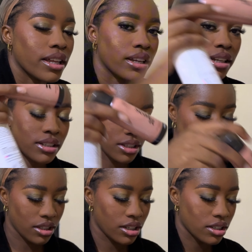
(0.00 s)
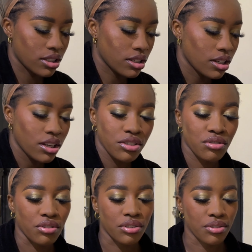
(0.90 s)
and then this next,
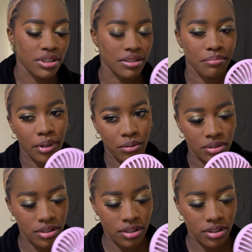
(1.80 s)
so it doesn't melt.